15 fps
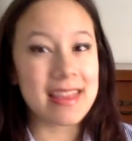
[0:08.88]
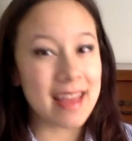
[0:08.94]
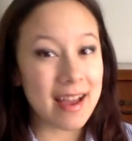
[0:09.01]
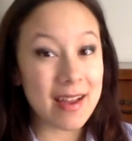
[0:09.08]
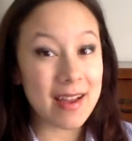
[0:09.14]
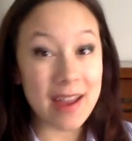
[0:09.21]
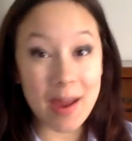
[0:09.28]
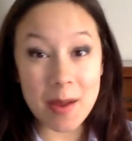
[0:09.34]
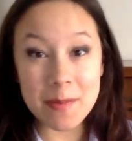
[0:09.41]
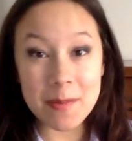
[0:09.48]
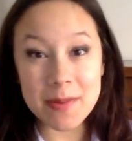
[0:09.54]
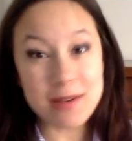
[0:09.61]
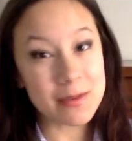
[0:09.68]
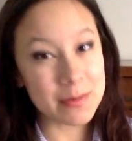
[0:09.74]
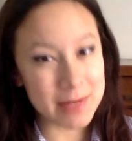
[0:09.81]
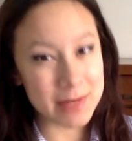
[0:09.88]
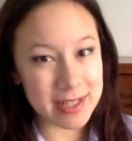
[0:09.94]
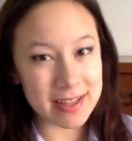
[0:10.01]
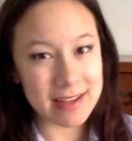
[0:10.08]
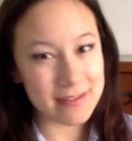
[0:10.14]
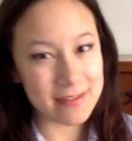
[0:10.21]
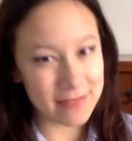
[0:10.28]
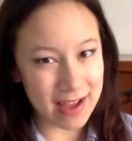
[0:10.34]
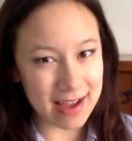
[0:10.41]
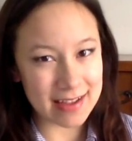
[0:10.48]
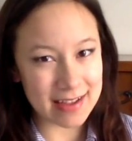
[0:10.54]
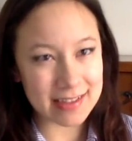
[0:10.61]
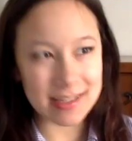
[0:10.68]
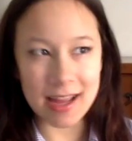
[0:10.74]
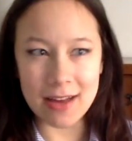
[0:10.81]
that happened really
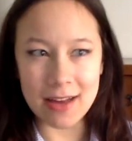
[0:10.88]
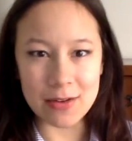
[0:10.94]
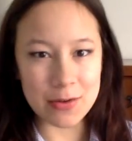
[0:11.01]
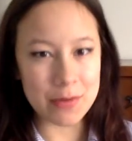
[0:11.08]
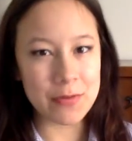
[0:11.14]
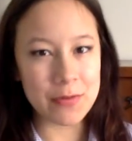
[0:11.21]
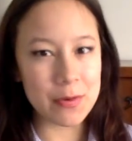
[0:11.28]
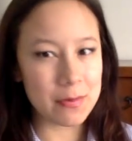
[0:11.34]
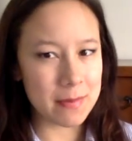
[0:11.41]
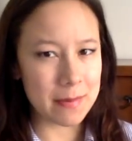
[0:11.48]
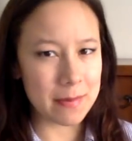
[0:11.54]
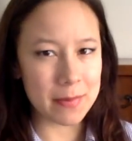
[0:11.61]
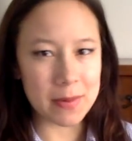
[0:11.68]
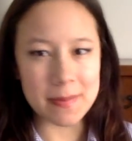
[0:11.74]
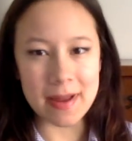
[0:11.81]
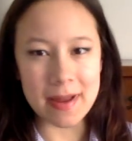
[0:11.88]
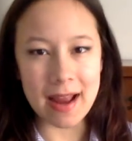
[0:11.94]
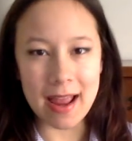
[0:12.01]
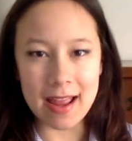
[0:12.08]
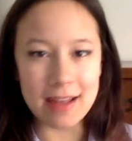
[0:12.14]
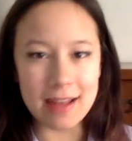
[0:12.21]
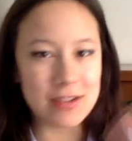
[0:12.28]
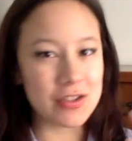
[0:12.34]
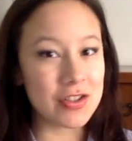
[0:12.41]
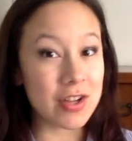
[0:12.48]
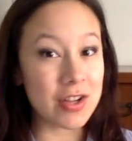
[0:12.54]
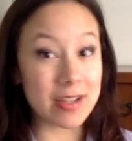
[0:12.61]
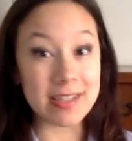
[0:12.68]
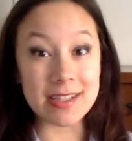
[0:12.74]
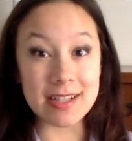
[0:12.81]
fast. I don't know if you remember, but I had
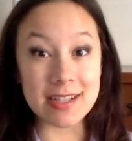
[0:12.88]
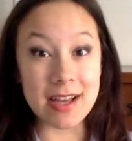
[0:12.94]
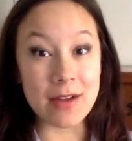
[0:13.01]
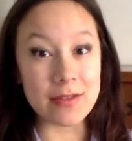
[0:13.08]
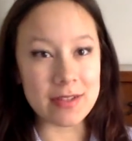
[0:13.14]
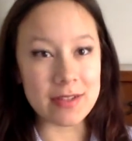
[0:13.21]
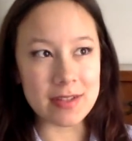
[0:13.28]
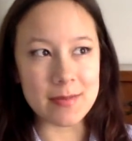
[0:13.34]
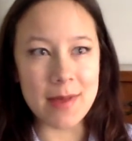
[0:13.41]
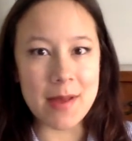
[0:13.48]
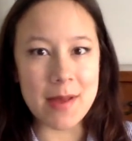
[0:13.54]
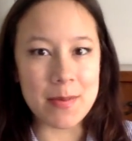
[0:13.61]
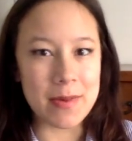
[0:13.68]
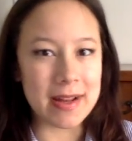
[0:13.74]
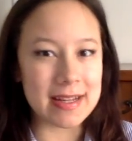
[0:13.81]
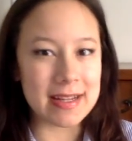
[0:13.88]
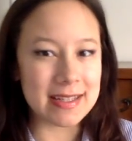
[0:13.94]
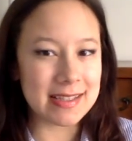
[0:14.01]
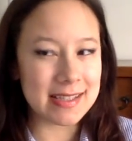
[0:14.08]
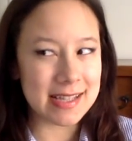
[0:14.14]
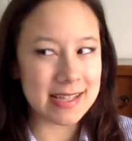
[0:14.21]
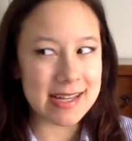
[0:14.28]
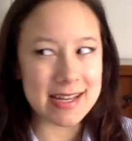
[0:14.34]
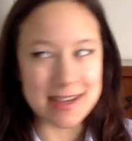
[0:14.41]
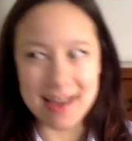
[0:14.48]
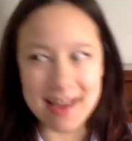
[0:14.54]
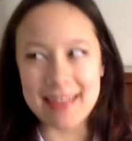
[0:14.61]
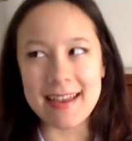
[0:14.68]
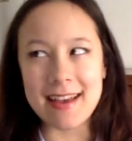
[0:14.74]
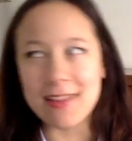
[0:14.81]
just announced my pregnancy
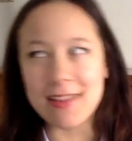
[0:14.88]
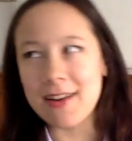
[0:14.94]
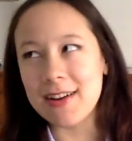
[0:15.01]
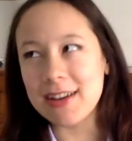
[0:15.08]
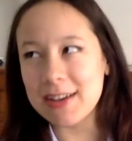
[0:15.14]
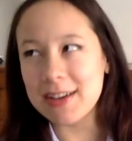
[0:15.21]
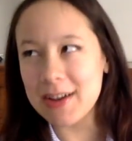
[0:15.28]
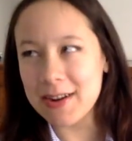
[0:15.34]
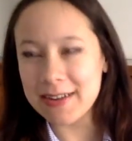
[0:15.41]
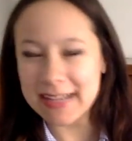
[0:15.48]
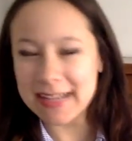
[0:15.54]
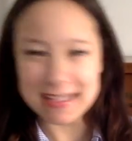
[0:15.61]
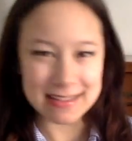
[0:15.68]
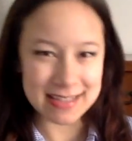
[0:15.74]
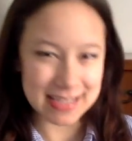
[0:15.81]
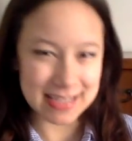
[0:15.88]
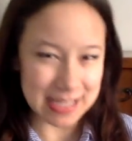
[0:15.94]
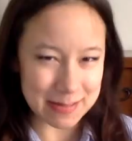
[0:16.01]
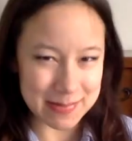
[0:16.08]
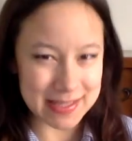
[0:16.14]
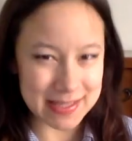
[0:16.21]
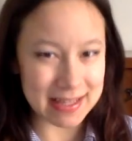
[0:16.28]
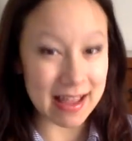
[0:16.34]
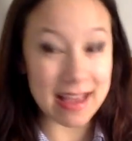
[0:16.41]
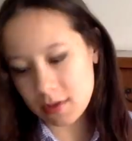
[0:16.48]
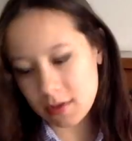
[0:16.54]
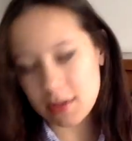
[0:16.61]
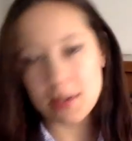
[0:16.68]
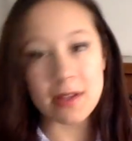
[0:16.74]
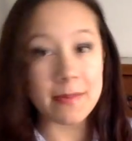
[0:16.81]
not that long ago, it seems like.
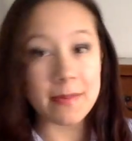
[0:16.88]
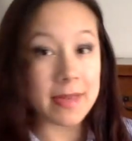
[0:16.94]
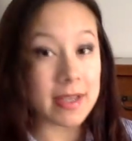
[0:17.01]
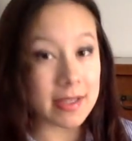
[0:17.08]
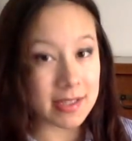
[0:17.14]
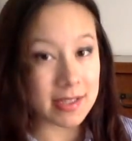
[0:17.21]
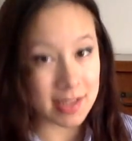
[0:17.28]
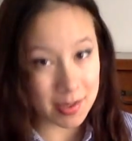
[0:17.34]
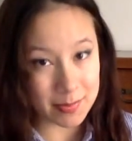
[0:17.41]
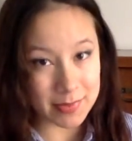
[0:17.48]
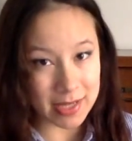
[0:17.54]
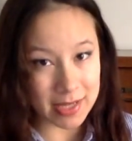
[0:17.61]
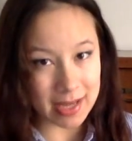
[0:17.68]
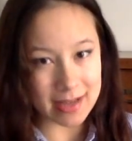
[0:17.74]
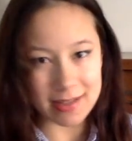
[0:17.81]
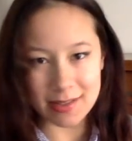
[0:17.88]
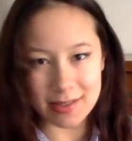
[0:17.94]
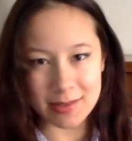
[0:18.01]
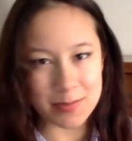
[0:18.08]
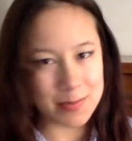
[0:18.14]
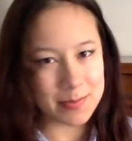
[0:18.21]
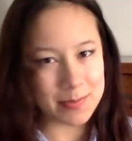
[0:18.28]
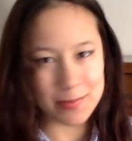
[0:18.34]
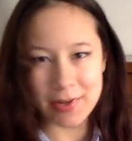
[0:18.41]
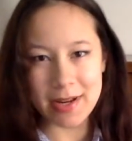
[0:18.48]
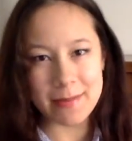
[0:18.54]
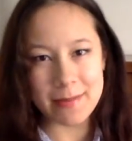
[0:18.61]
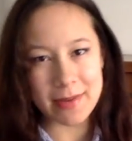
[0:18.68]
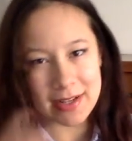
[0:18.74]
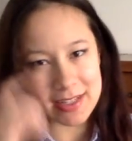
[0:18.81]
So the biggest update is
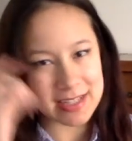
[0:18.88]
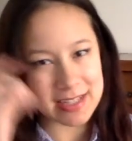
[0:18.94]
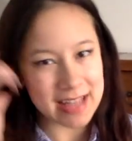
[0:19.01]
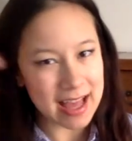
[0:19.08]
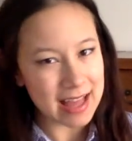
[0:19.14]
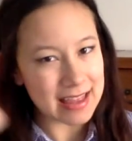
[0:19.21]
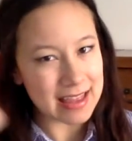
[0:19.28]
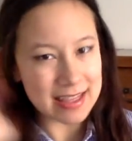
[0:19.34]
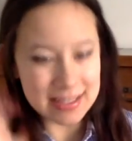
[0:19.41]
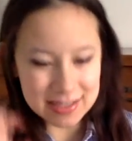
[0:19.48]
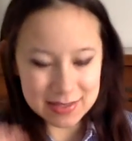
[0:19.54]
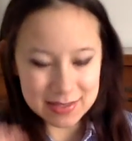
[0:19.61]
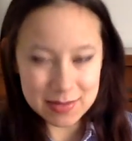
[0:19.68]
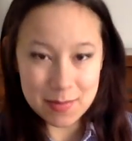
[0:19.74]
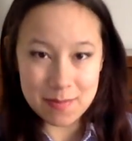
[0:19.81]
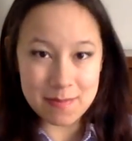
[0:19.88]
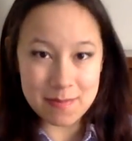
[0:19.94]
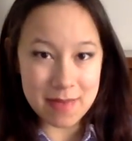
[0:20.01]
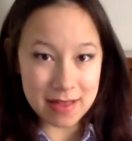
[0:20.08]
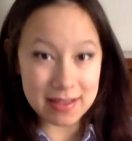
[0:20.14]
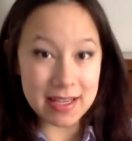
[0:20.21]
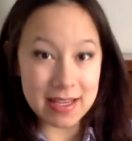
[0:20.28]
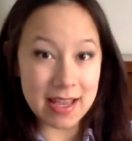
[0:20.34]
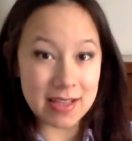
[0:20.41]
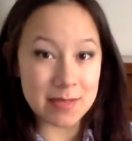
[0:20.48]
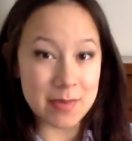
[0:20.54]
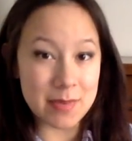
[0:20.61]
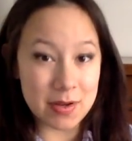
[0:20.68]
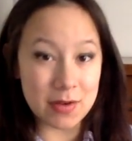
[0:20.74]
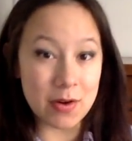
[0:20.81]
pretty much that this belly has been